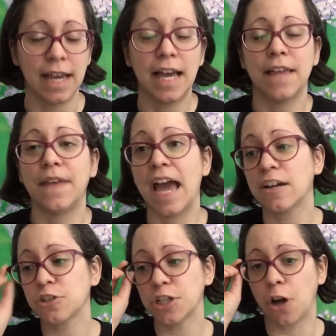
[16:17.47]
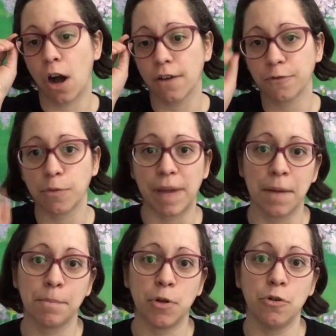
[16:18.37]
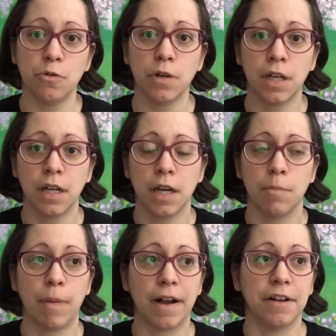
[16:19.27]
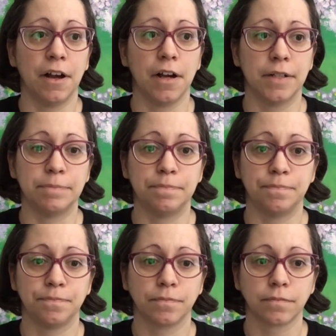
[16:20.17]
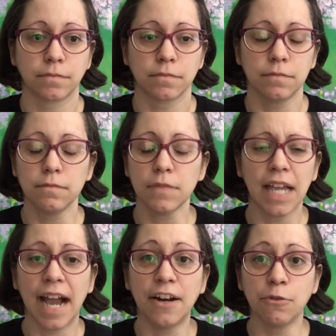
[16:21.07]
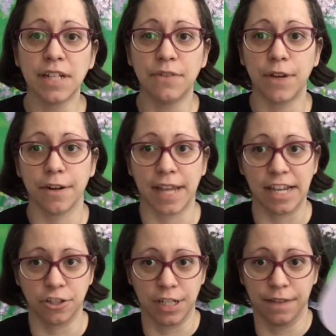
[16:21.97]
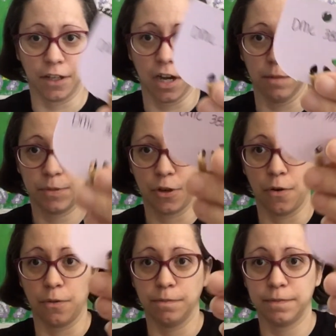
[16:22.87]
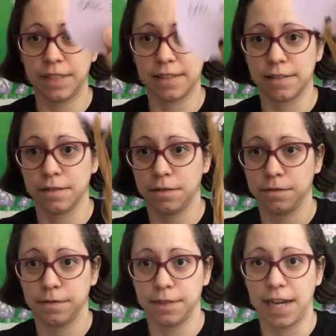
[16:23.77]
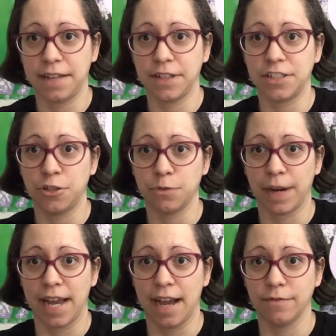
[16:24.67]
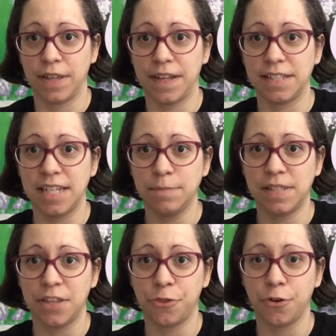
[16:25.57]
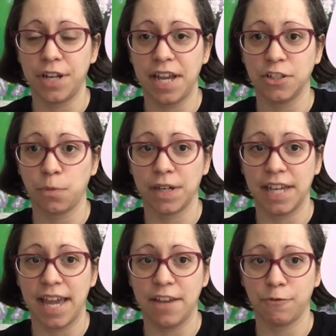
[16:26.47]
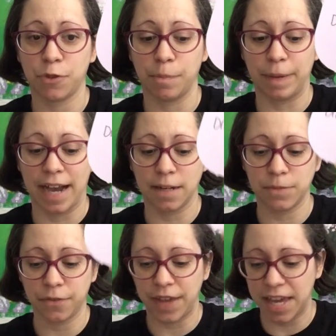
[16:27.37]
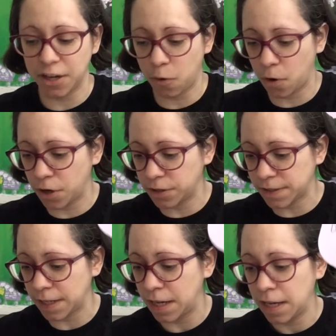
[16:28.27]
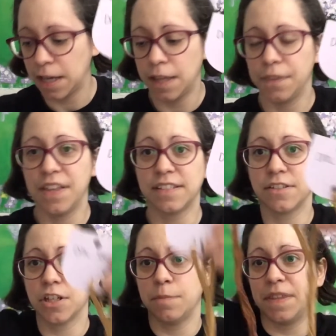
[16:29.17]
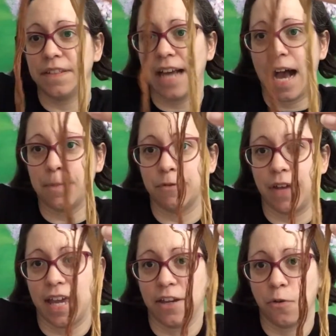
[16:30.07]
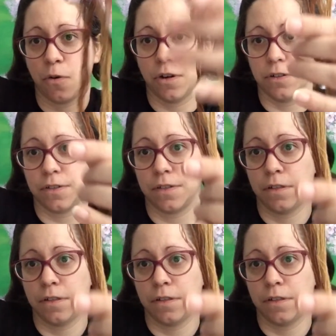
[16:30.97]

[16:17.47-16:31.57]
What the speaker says: They actually call for bamboo, but I don't need variegation in the cup, so I like to use what I have. And then DMC 3828 for the bottoms of the acorns. This is going to be the top of the acorns.